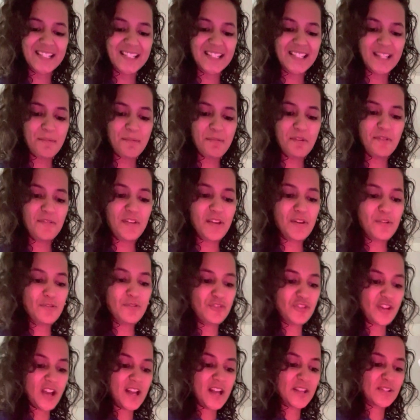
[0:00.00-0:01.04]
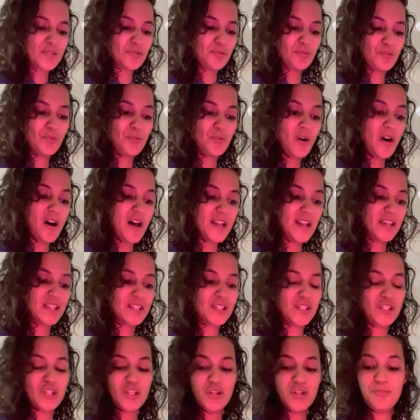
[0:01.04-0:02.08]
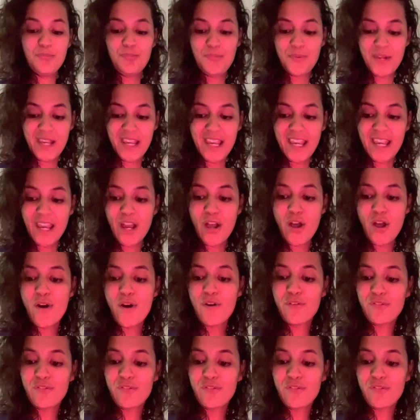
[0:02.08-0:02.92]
And some of you just want to be